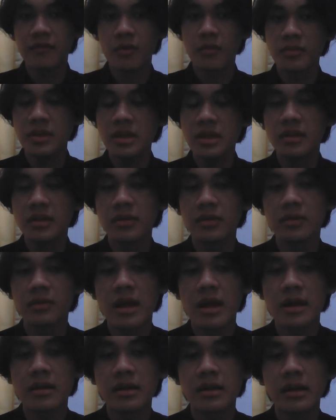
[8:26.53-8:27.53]
me to
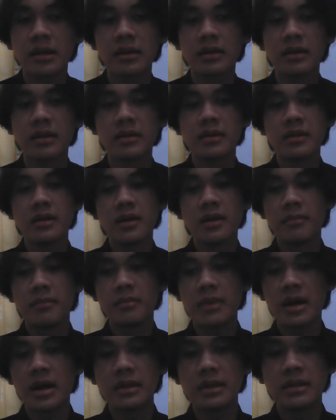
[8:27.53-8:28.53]
direct
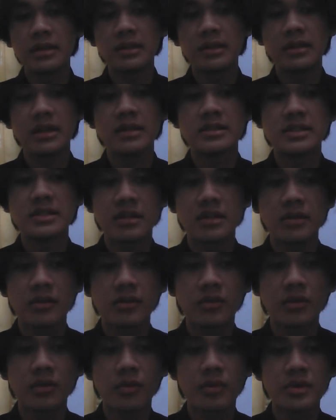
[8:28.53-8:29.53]
my attention
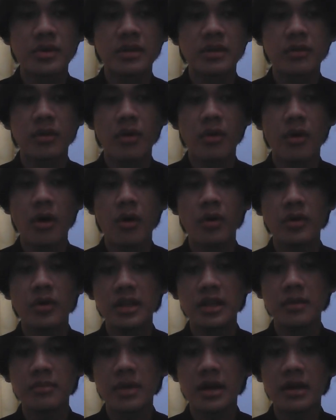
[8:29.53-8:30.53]
toward
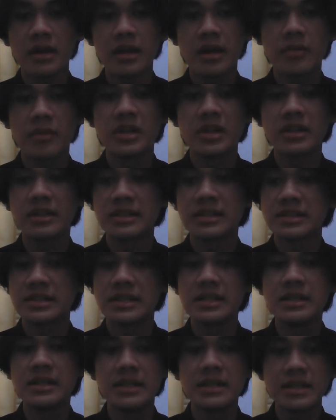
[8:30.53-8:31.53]
honing my abilities
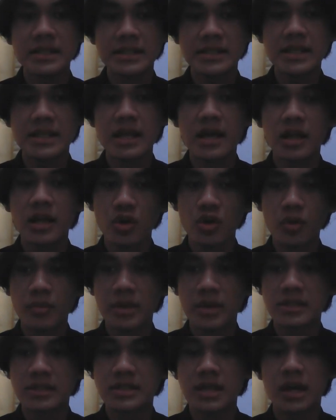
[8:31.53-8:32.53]
in these
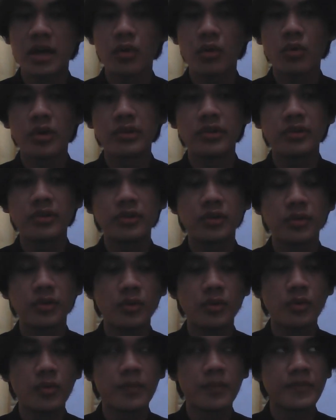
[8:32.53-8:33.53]
domains. I want
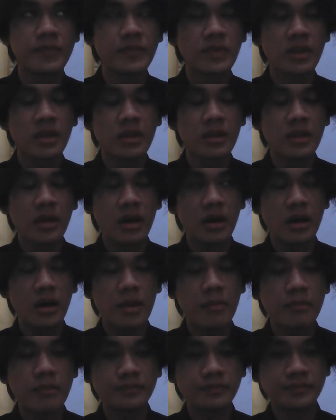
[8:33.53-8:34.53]
to
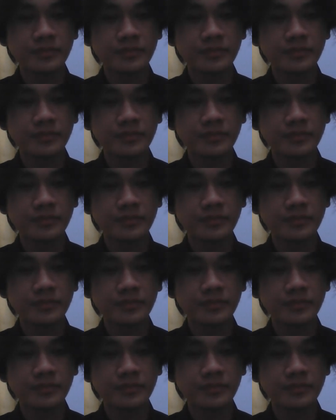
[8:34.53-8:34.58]
um,